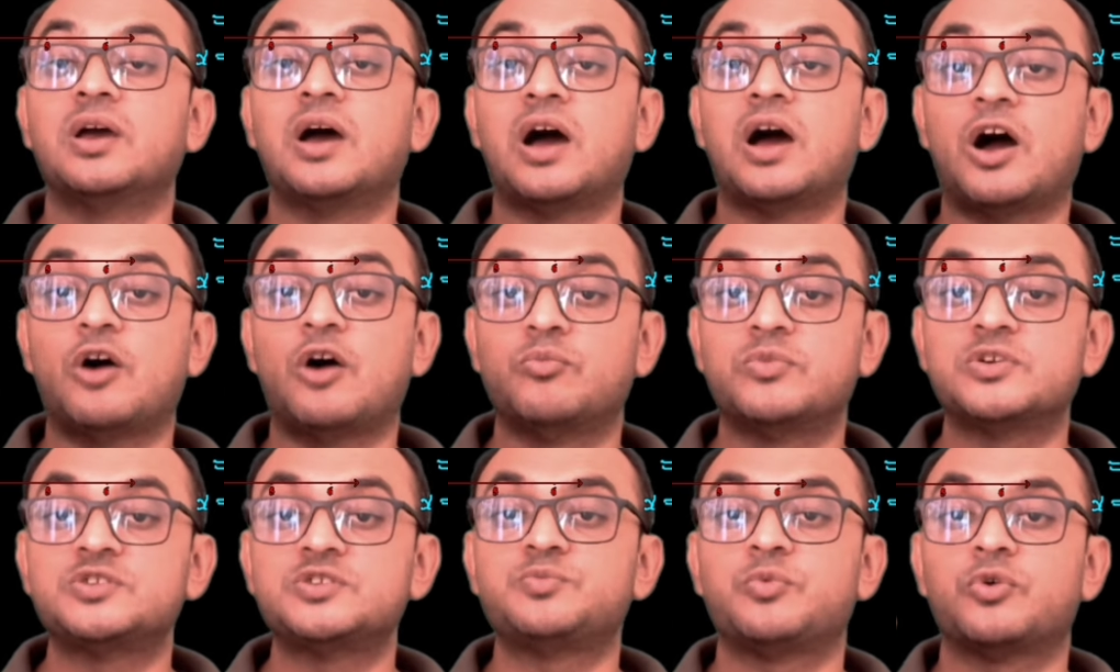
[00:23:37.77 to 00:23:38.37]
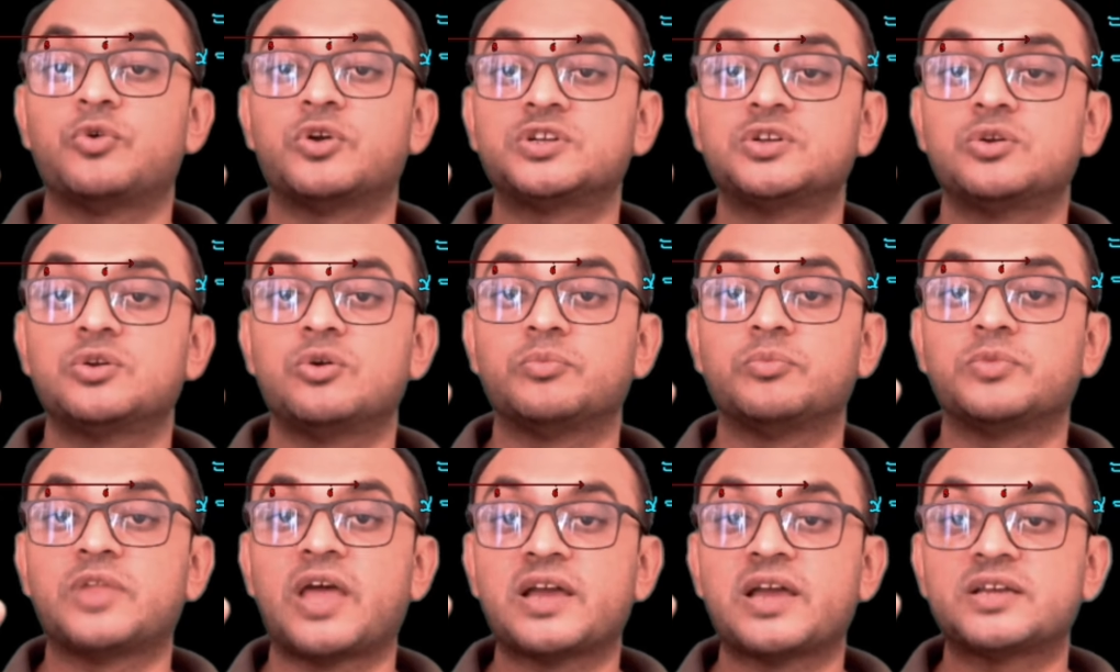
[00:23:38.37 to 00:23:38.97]
how much portion
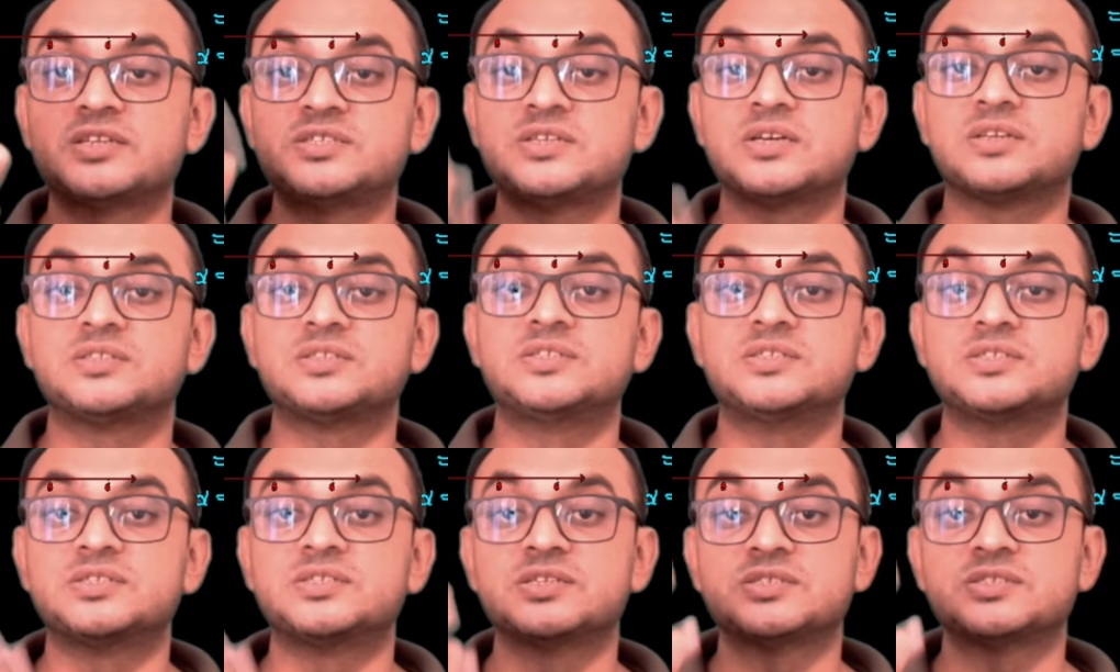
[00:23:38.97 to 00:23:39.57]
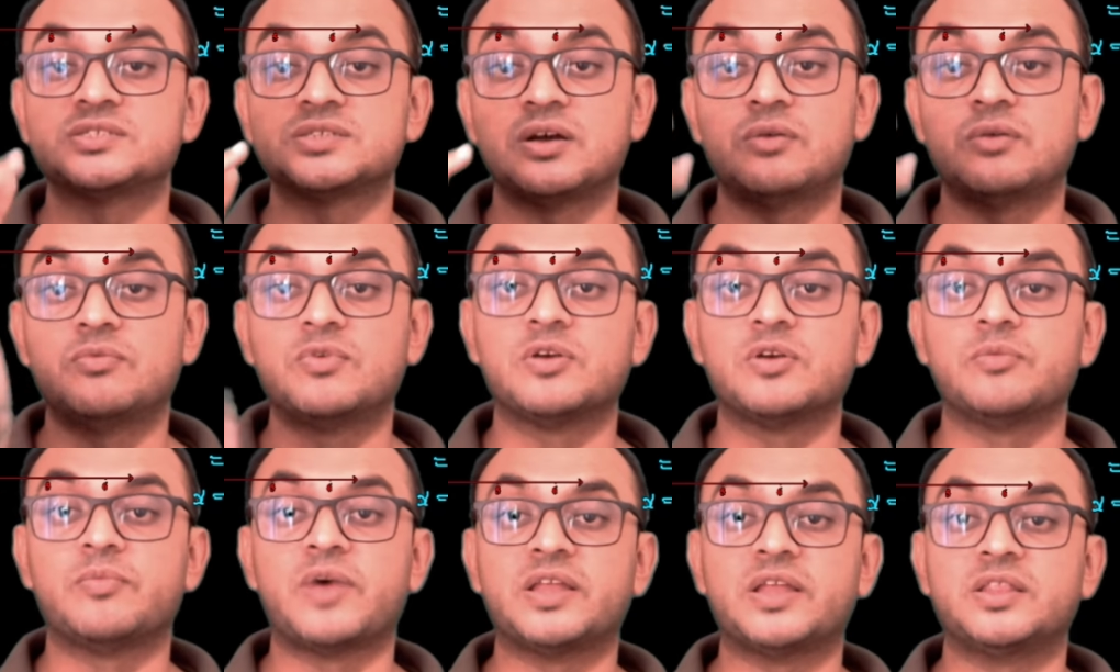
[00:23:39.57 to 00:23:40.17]
of the x-axis is
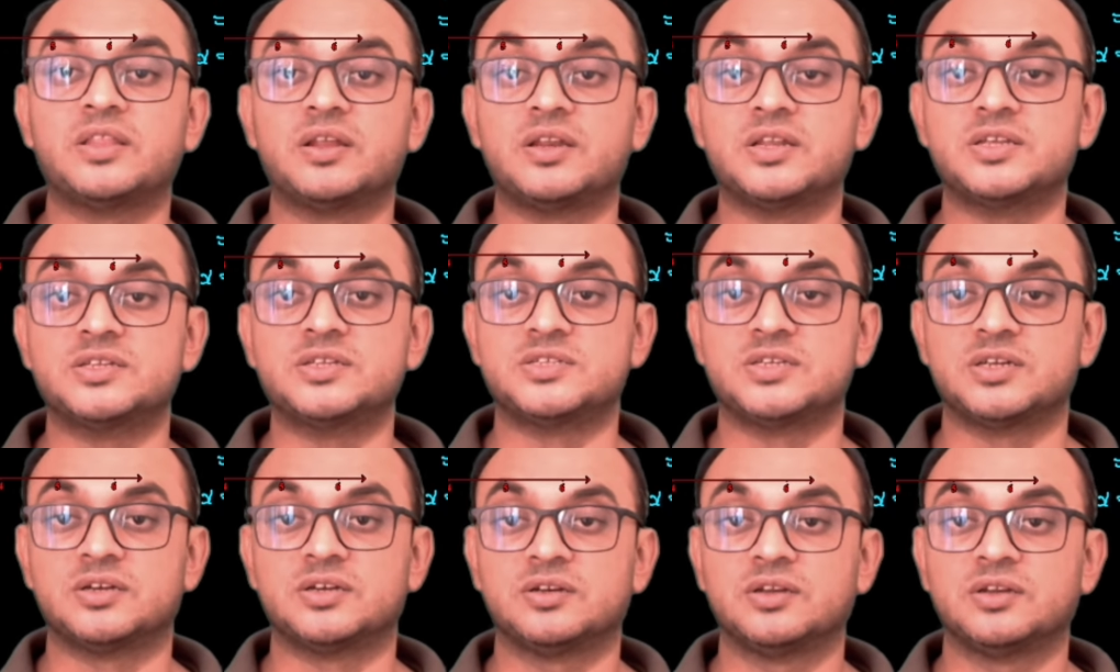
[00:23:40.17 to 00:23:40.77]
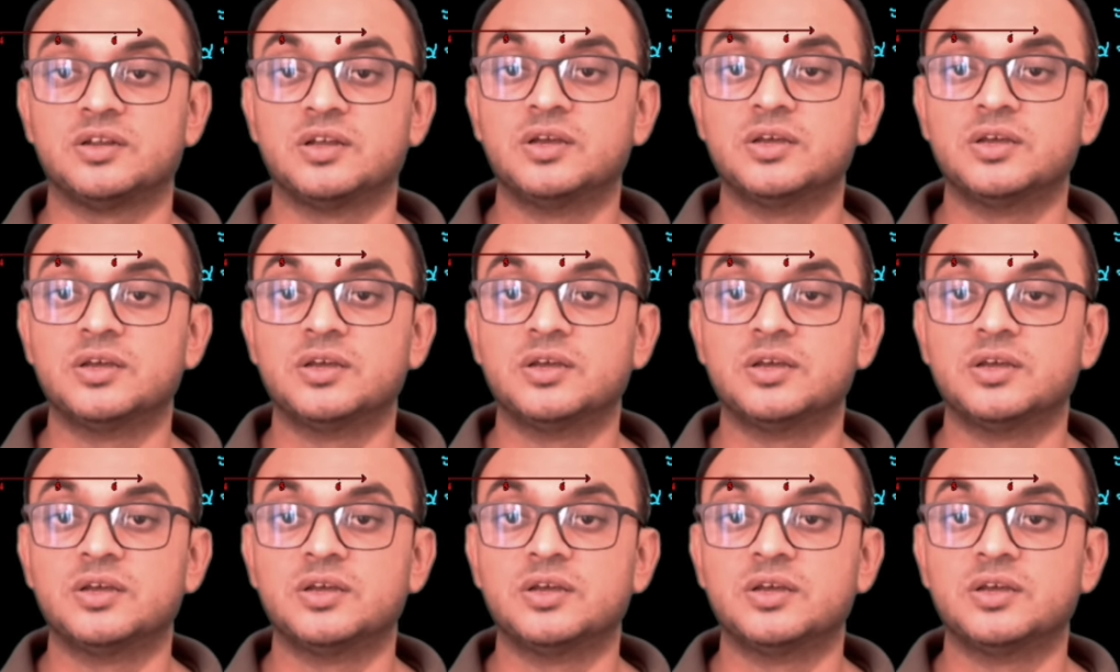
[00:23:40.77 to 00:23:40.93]
covered by the region?